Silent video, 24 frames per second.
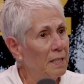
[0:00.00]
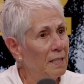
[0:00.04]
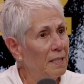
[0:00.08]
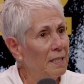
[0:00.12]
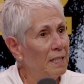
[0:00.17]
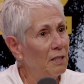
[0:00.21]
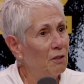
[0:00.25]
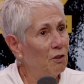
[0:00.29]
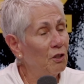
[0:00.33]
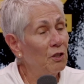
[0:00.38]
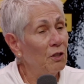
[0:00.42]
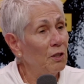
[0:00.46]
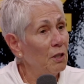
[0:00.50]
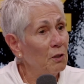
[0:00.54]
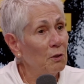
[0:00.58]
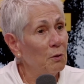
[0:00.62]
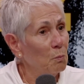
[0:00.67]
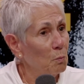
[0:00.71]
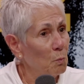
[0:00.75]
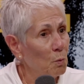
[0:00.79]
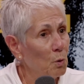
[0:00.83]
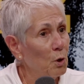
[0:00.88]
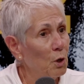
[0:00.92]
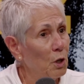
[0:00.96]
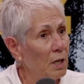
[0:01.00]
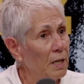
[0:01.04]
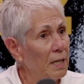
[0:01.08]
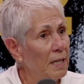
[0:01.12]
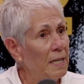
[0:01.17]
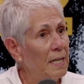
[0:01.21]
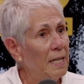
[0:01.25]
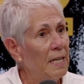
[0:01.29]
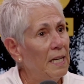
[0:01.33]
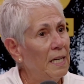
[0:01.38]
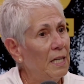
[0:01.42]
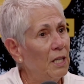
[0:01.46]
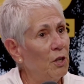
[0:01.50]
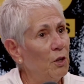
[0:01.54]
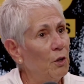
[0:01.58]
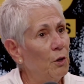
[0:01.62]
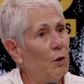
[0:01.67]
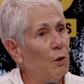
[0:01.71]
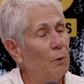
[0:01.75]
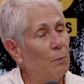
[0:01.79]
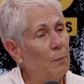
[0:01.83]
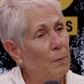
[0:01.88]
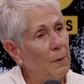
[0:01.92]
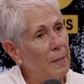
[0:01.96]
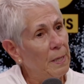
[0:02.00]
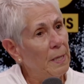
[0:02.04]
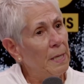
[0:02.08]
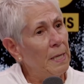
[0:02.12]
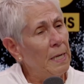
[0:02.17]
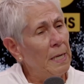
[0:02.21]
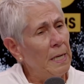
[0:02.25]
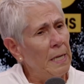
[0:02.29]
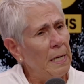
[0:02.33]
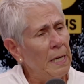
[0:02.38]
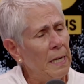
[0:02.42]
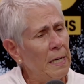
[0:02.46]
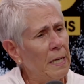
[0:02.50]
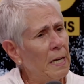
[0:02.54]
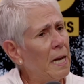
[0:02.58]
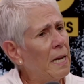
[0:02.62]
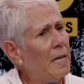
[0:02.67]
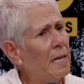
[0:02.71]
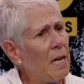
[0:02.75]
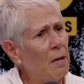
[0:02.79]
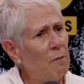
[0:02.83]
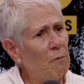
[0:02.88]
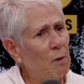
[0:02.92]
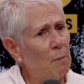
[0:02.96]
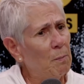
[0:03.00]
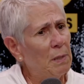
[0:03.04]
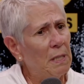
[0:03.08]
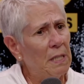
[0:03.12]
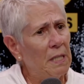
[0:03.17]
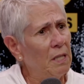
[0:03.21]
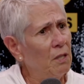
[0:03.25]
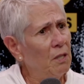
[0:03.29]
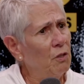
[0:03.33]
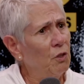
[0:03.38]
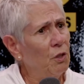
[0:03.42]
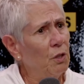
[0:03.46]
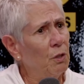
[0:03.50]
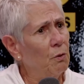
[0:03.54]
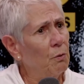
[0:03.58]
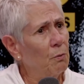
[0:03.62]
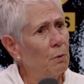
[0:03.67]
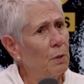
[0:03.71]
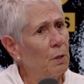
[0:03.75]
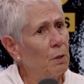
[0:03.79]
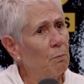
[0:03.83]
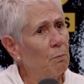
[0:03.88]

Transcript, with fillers: It just doesn't work, mm-hmm. you know. And I gave up a teaching career.